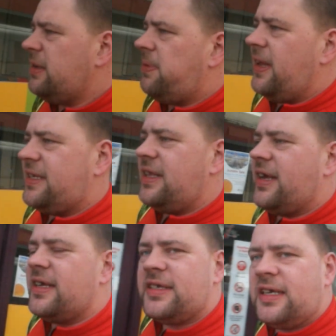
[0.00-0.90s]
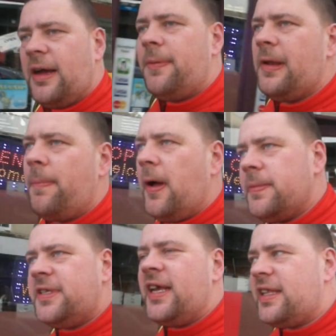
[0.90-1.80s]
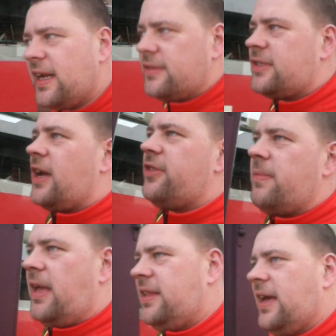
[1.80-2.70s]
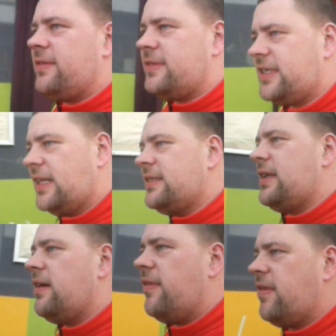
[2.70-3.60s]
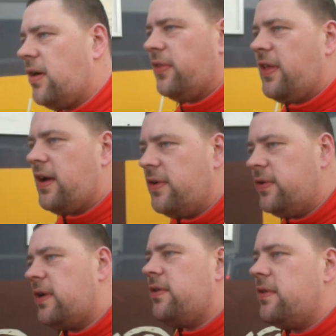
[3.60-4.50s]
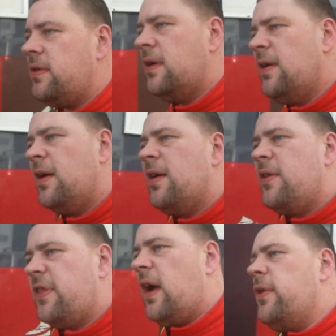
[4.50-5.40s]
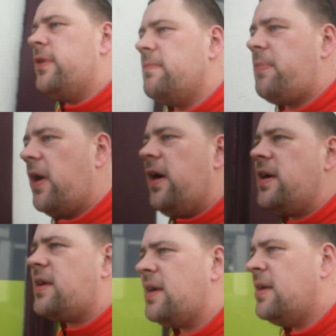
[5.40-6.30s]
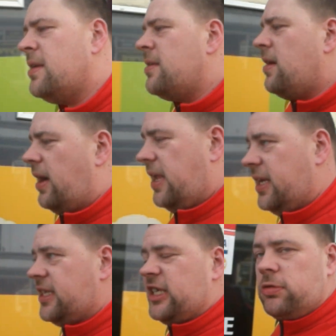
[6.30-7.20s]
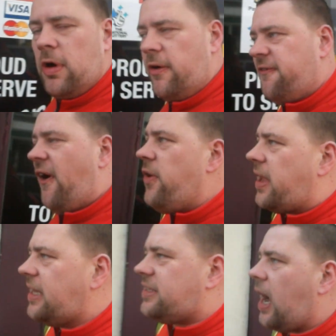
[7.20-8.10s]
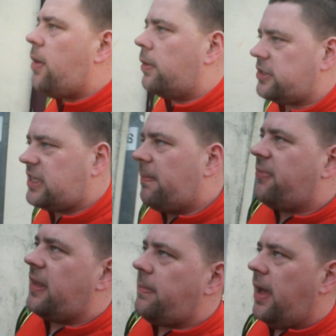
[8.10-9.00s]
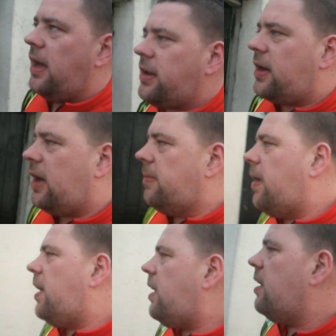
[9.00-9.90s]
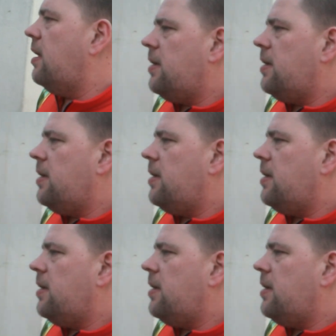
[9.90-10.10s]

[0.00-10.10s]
The place, like, has a couple of pubs hidden outside the main town centre. We've got the Odenberg. I guess that's where old fogies go or something, mate. I don't know, mate.